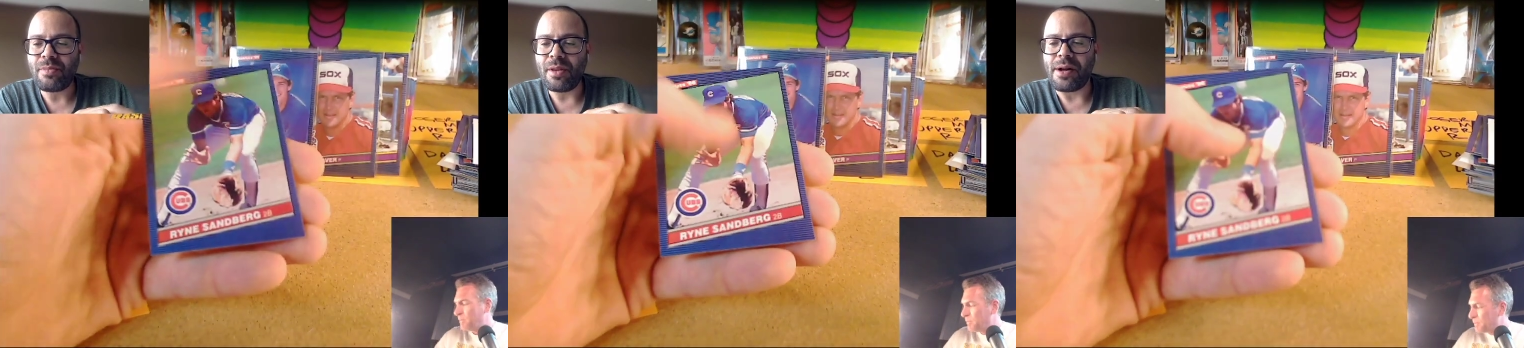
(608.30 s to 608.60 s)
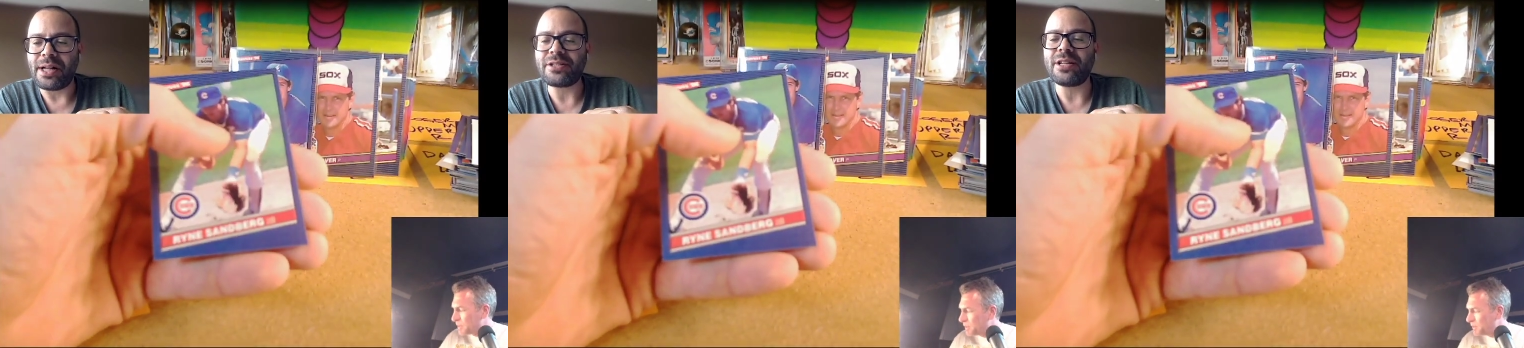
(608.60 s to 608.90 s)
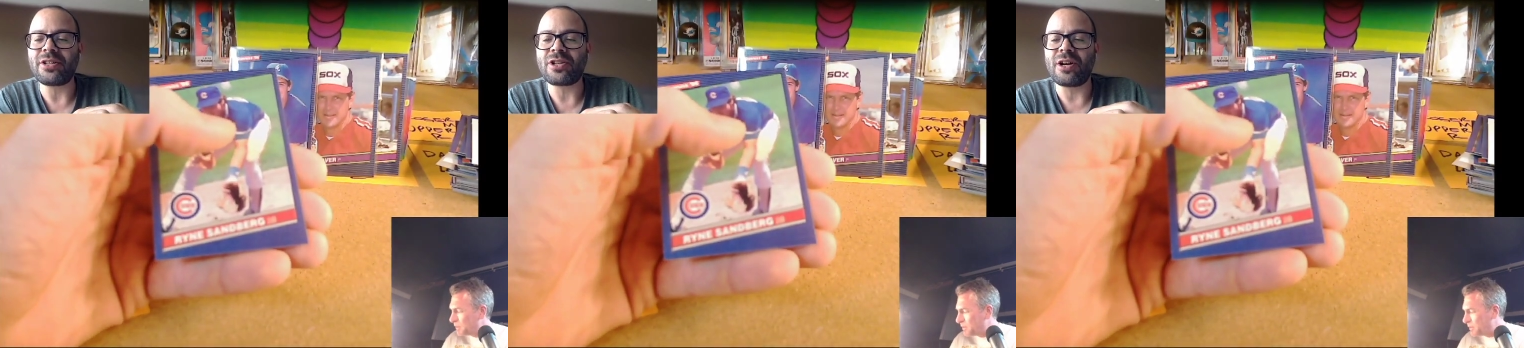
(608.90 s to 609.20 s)
Speaker 1: That's a
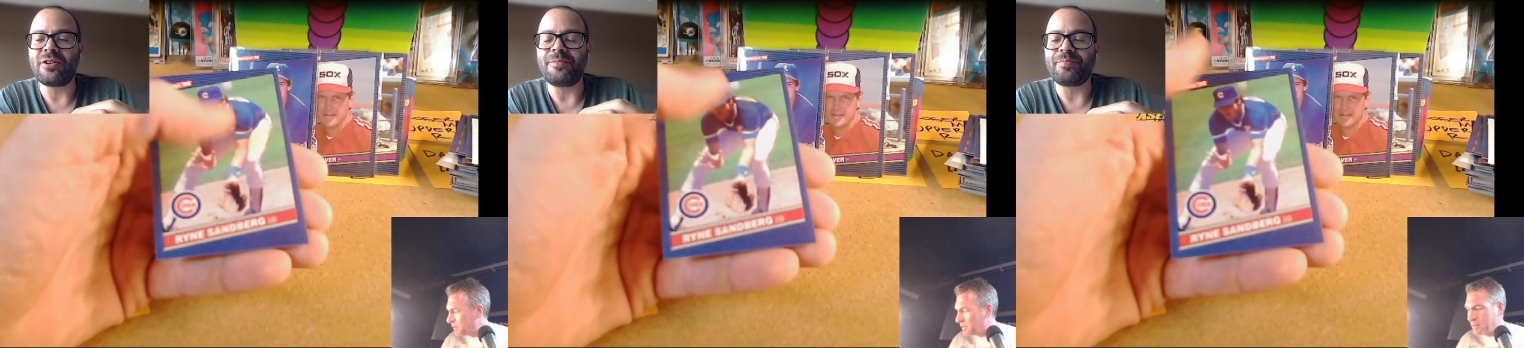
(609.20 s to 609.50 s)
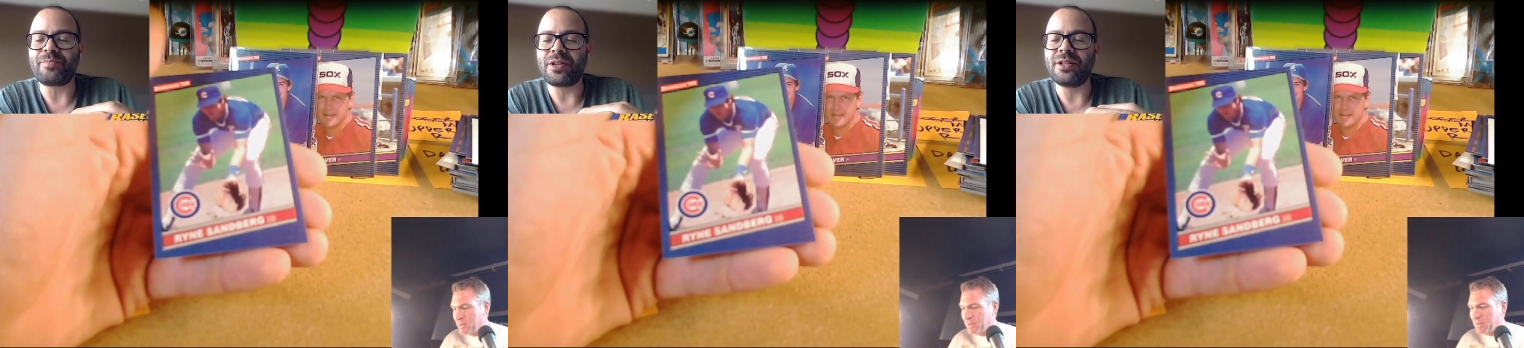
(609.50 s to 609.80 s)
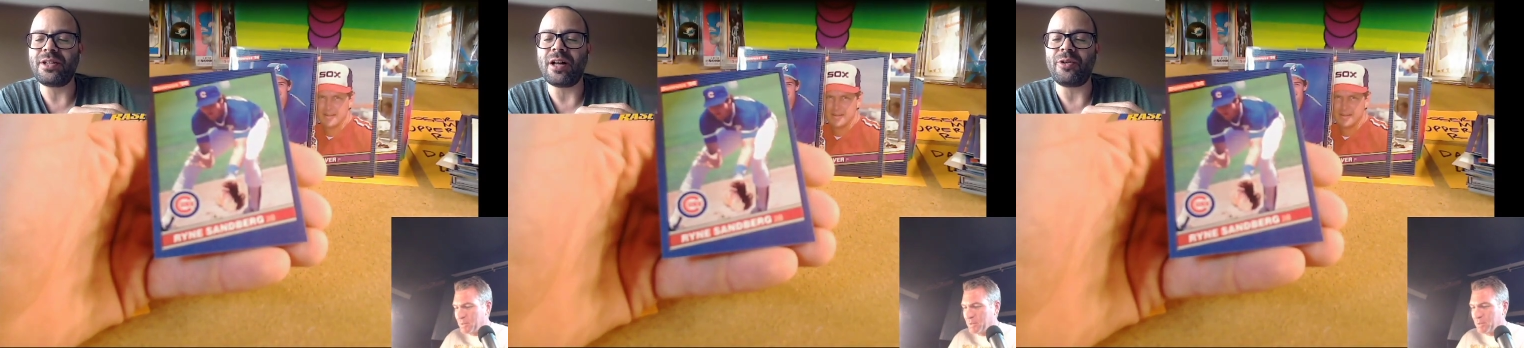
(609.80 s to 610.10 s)
nice card. Good
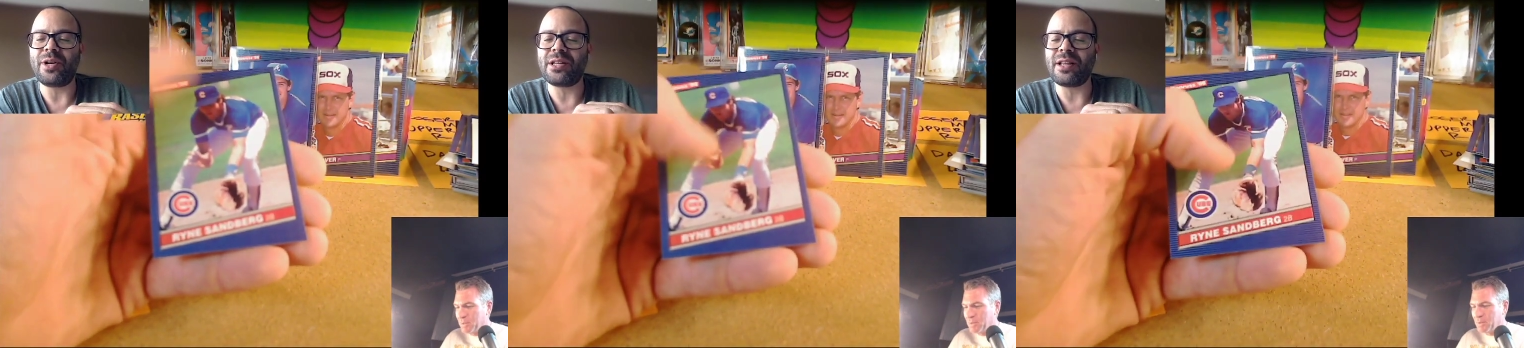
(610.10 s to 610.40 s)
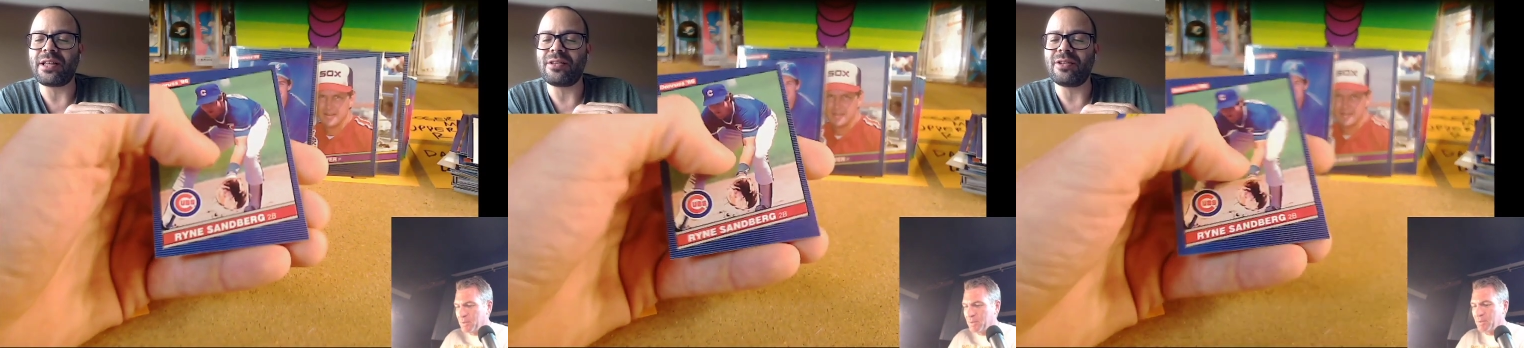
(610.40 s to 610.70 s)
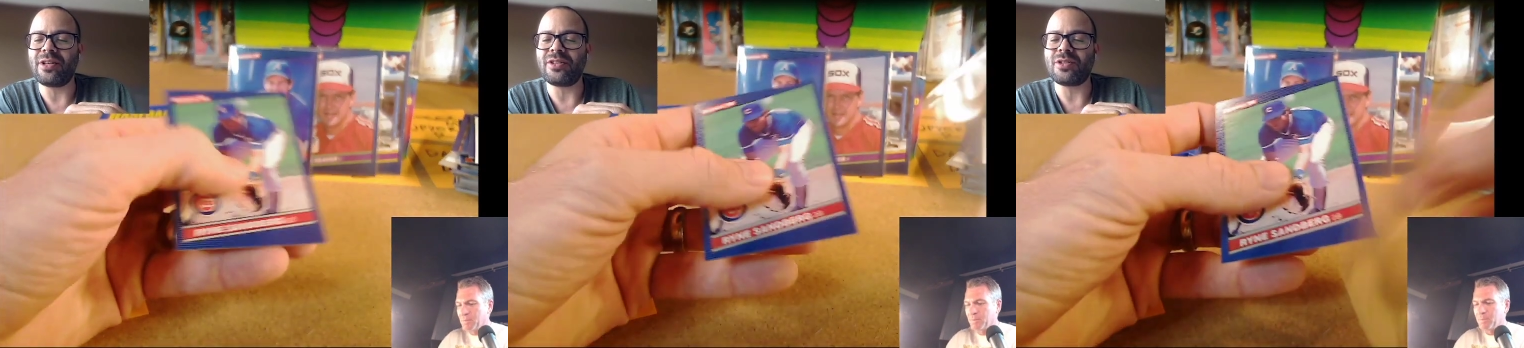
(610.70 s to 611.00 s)
coloring. Like look,
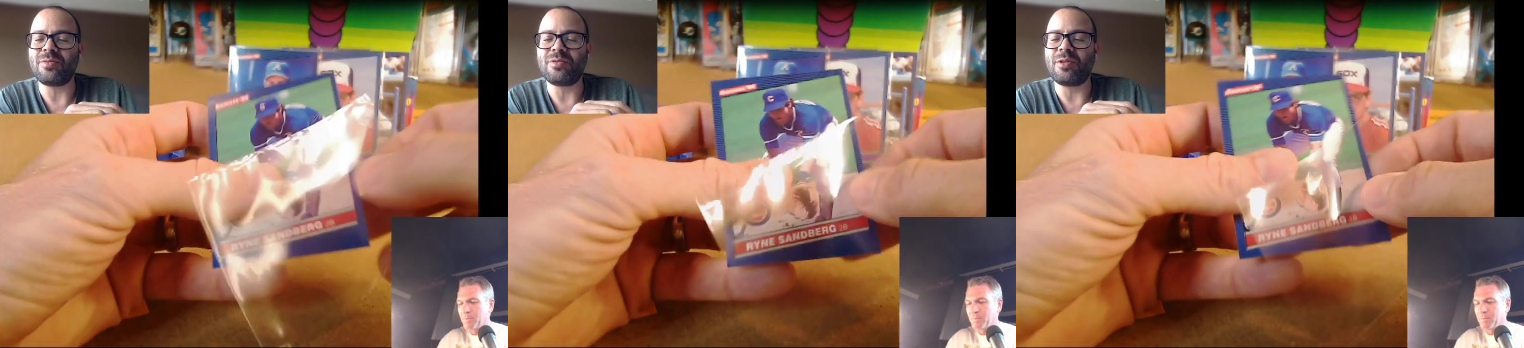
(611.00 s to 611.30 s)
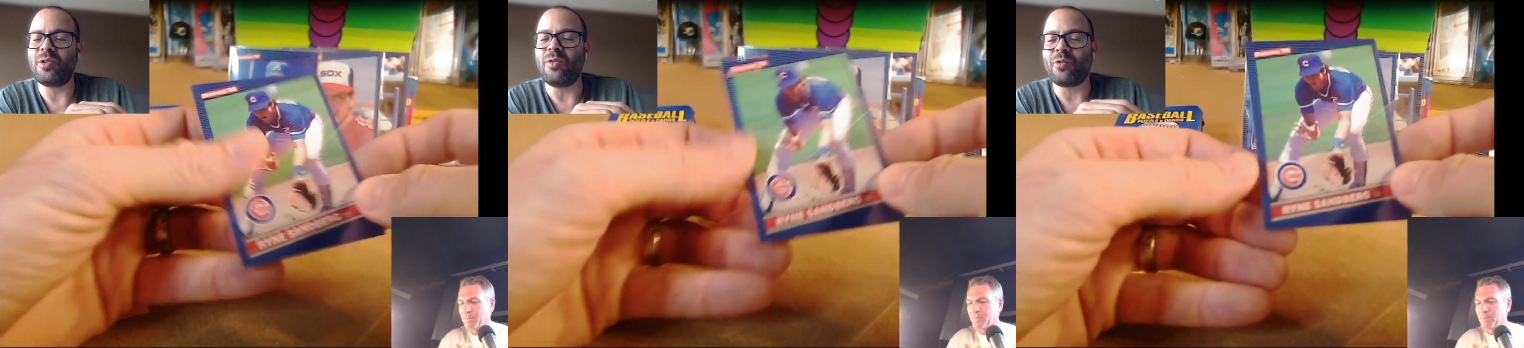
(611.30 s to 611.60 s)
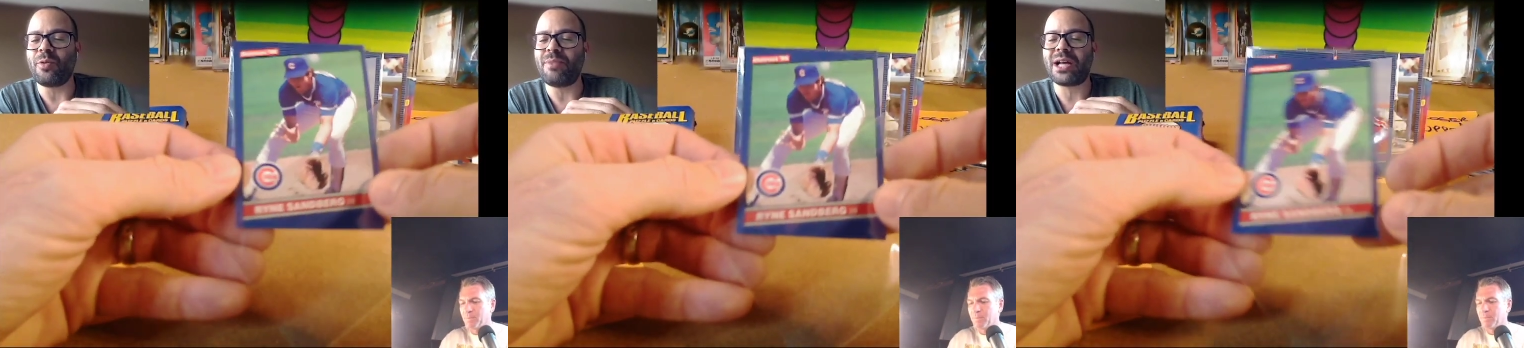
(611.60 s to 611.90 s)
it's just, the
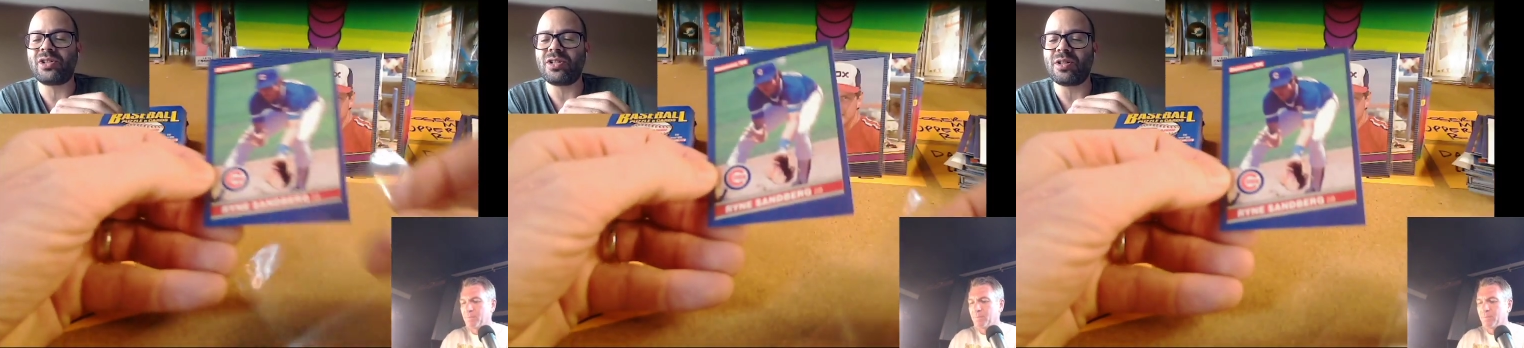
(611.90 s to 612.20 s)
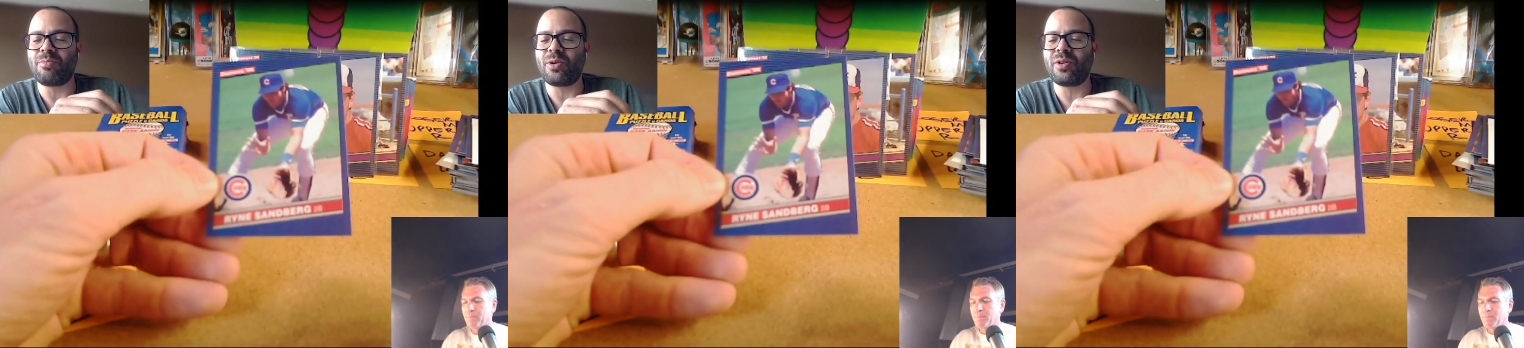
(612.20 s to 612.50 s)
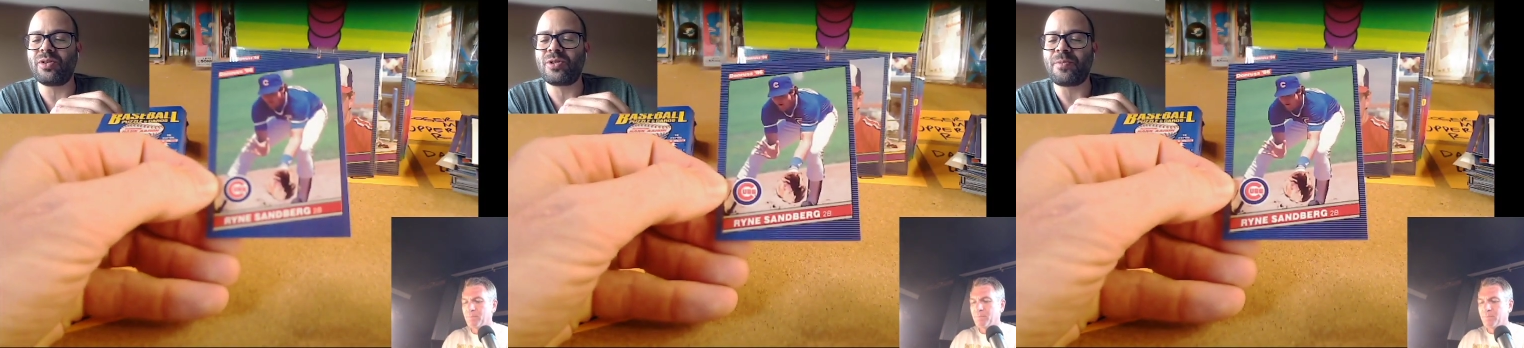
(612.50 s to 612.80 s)
uniform matches, the borders.